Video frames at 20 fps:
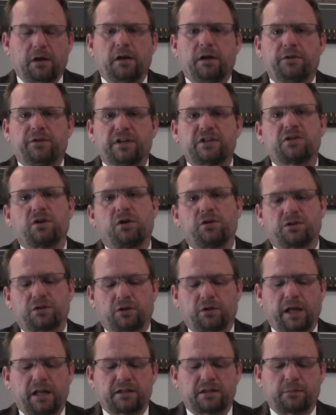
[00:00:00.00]
This also
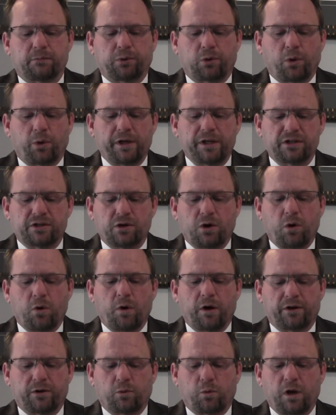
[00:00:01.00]
lets employees know
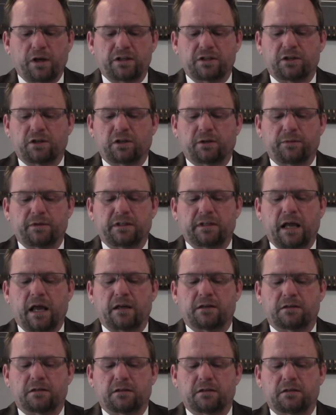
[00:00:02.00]
under what
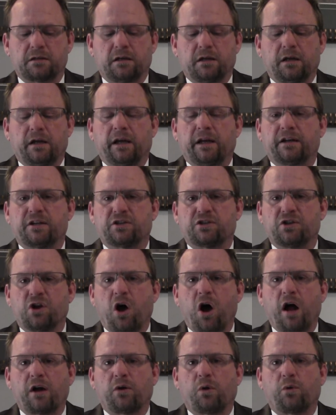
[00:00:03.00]
circumstances it is
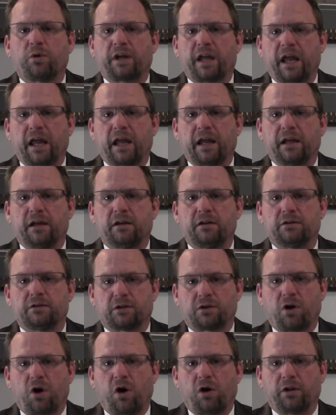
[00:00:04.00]
not okay to
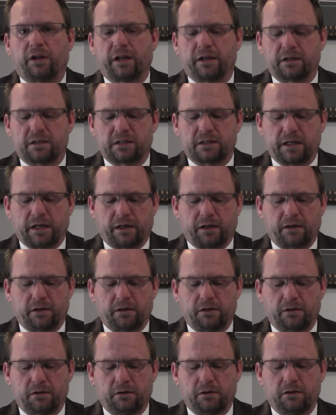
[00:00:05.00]
call in sick.
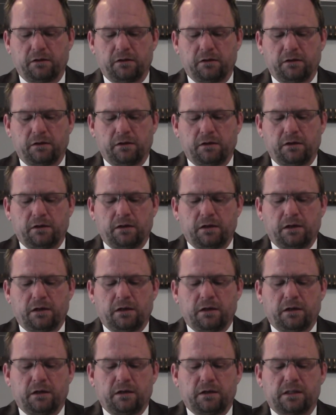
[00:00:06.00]

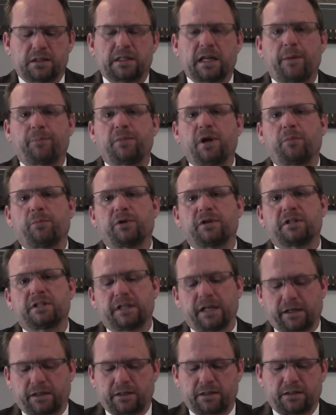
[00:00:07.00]
Step number
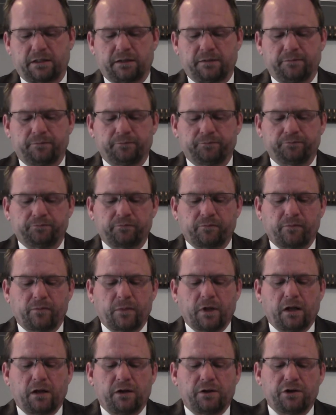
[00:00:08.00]
6.
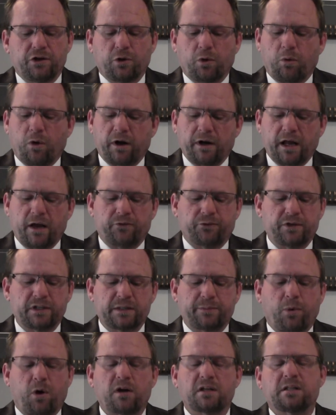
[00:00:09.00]
You will want to have
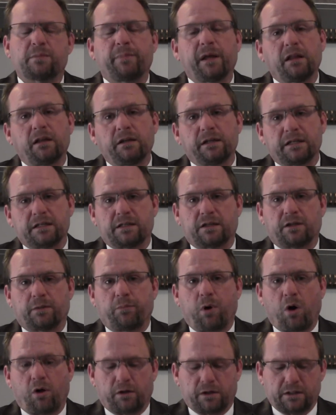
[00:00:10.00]
responsibilities in the
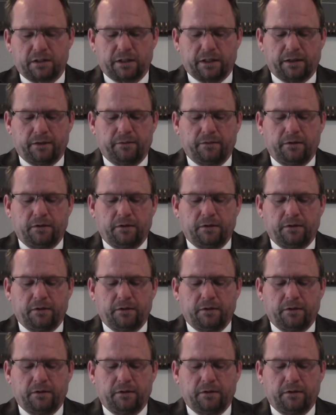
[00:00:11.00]
policy.